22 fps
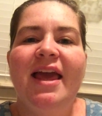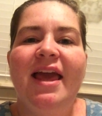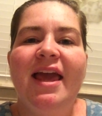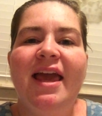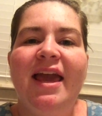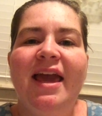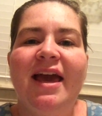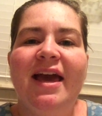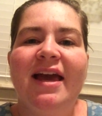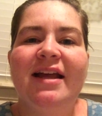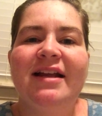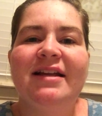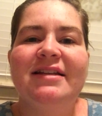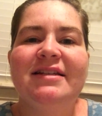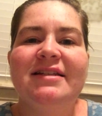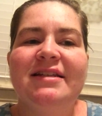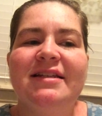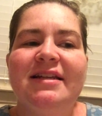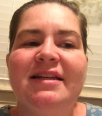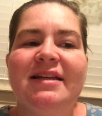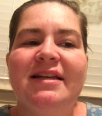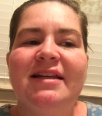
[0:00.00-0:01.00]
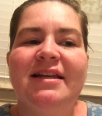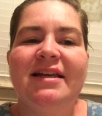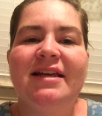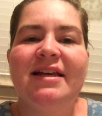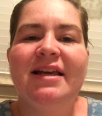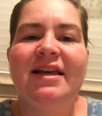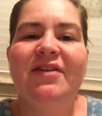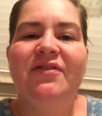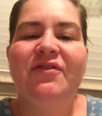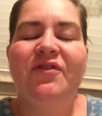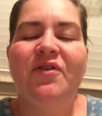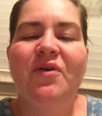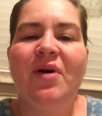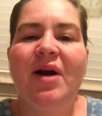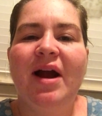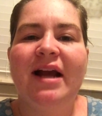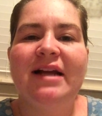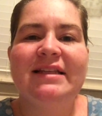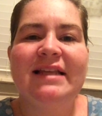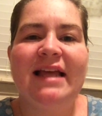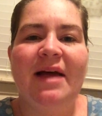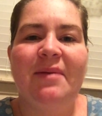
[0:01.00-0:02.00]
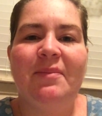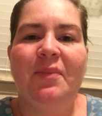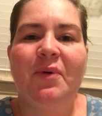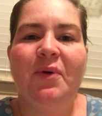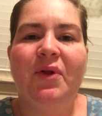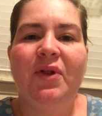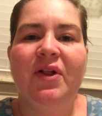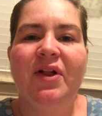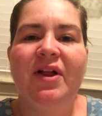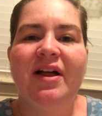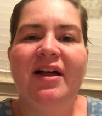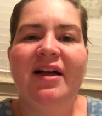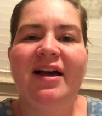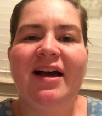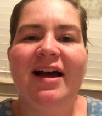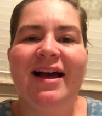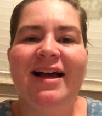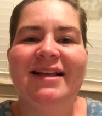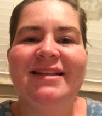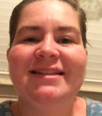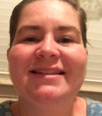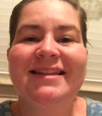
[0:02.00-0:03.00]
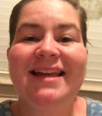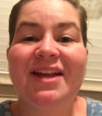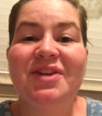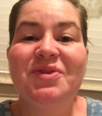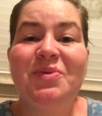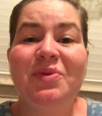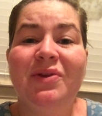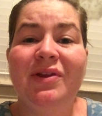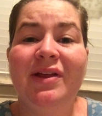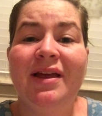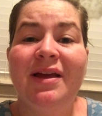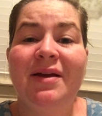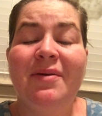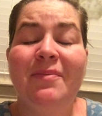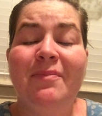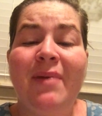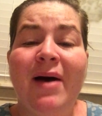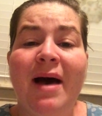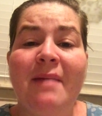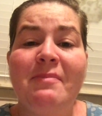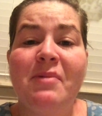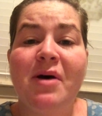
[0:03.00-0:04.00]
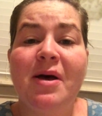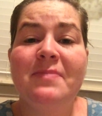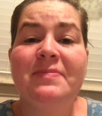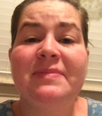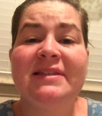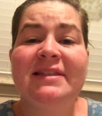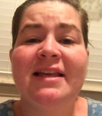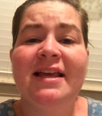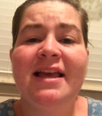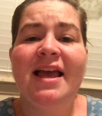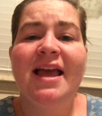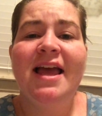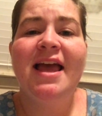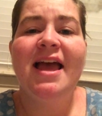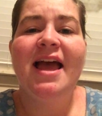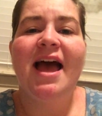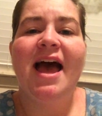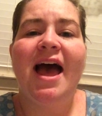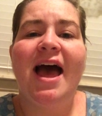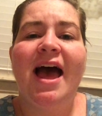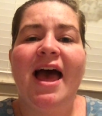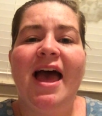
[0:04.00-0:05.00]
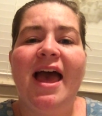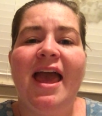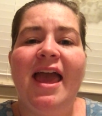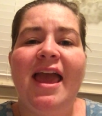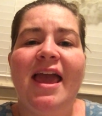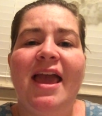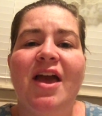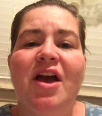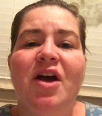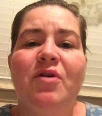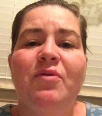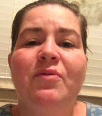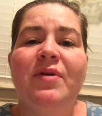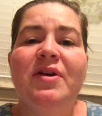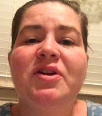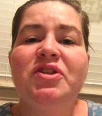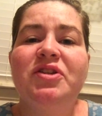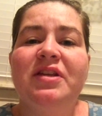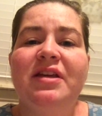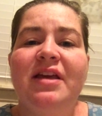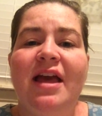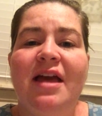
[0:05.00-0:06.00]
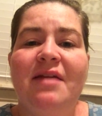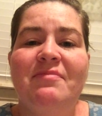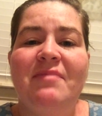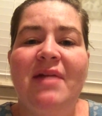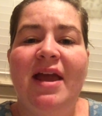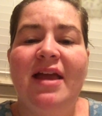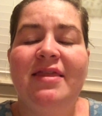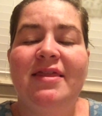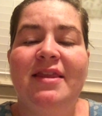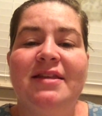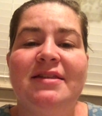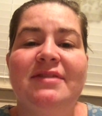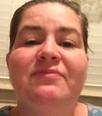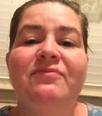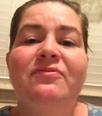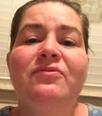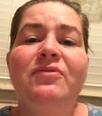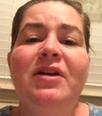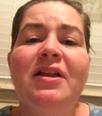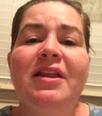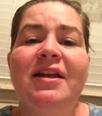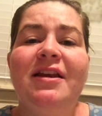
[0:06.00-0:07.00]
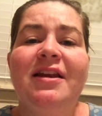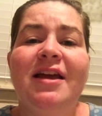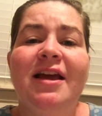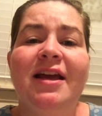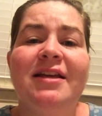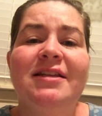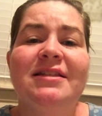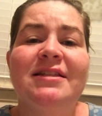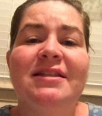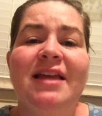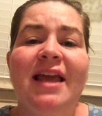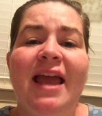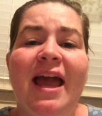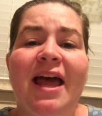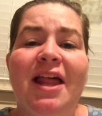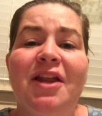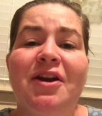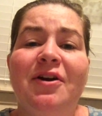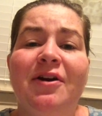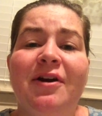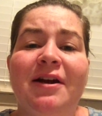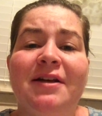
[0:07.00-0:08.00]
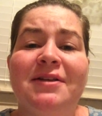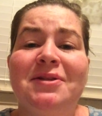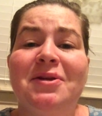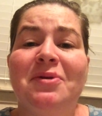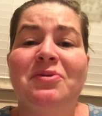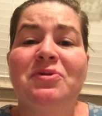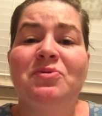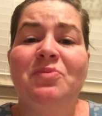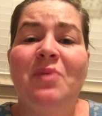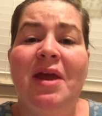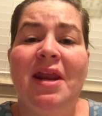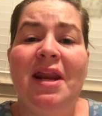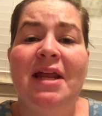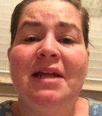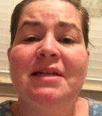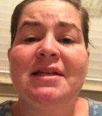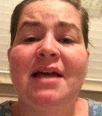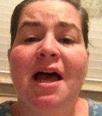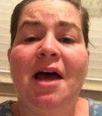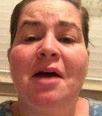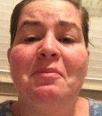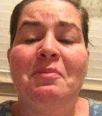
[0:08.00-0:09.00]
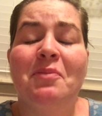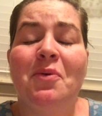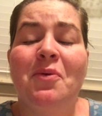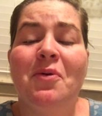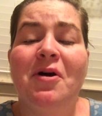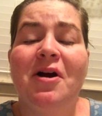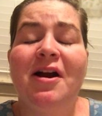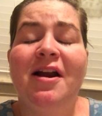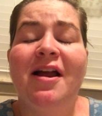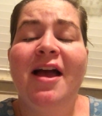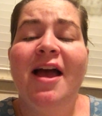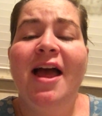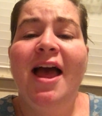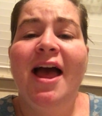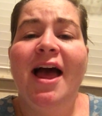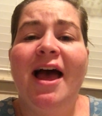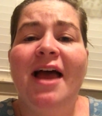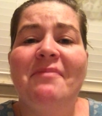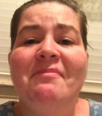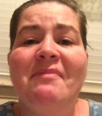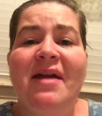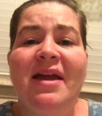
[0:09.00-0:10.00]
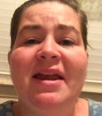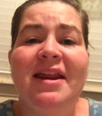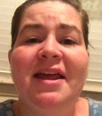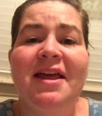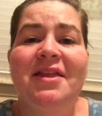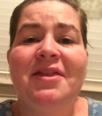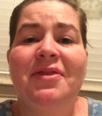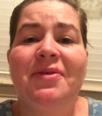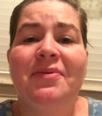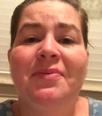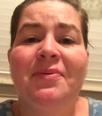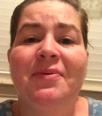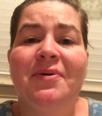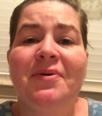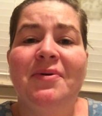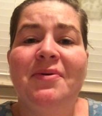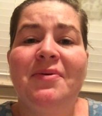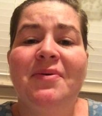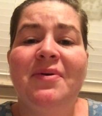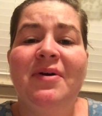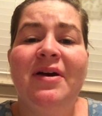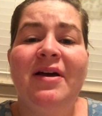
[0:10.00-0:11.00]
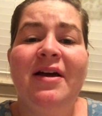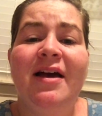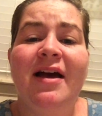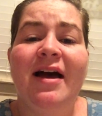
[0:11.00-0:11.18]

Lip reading: And for example, scheduling pop-ups. I originally had made this really nice calendar as I was waiting to onboard. I made it through